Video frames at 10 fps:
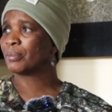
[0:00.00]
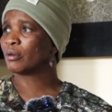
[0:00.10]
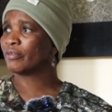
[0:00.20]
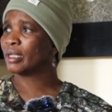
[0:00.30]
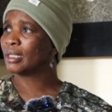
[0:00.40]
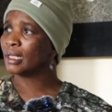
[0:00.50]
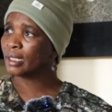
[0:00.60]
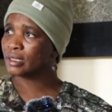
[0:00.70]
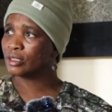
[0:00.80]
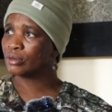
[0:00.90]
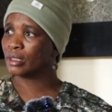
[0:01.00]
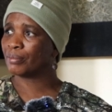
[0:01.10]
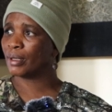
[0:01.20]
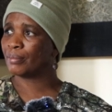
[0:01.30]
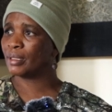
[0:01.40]
and provide clarity to
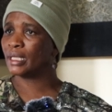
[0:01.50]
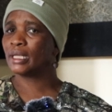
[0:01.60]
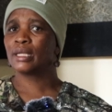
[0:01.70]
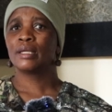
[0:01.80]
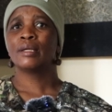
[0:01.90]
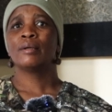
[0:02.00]
the public,